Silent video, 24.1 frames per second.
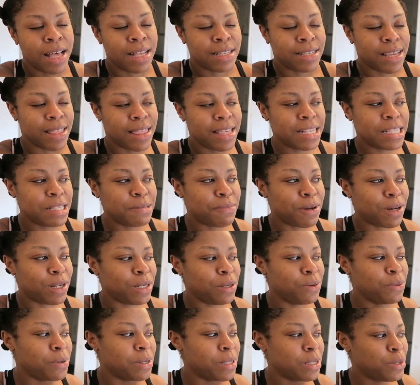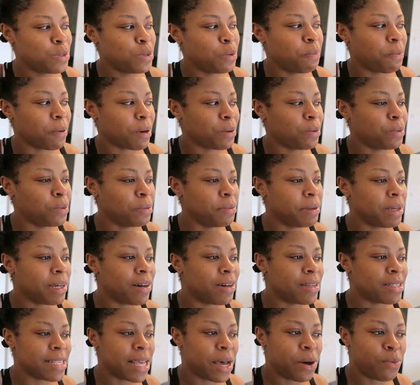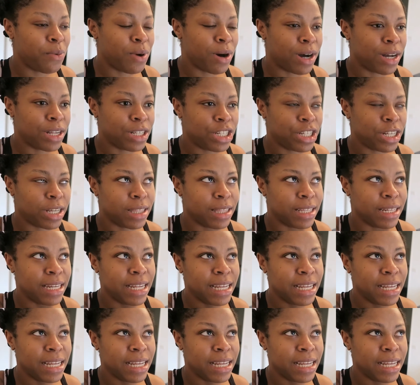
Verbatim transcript: So this morning was super cool because I watched the,